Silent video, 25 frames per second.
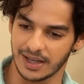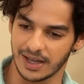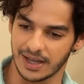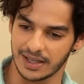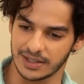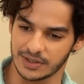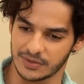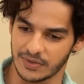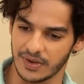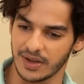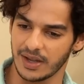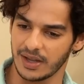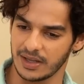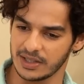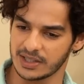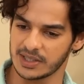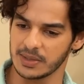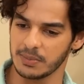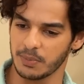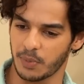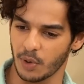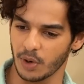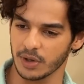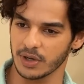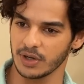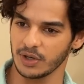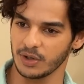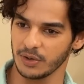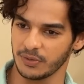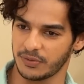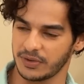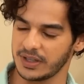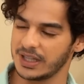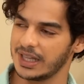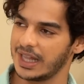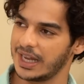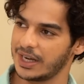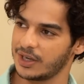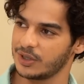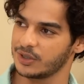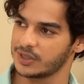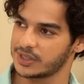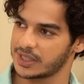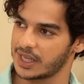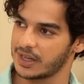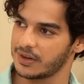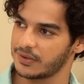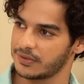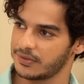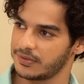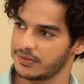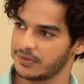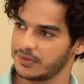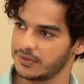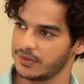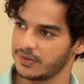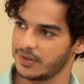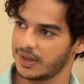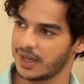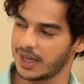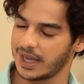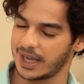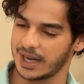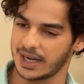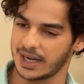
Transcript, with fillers: It's it's important to feel that yourself, yeah.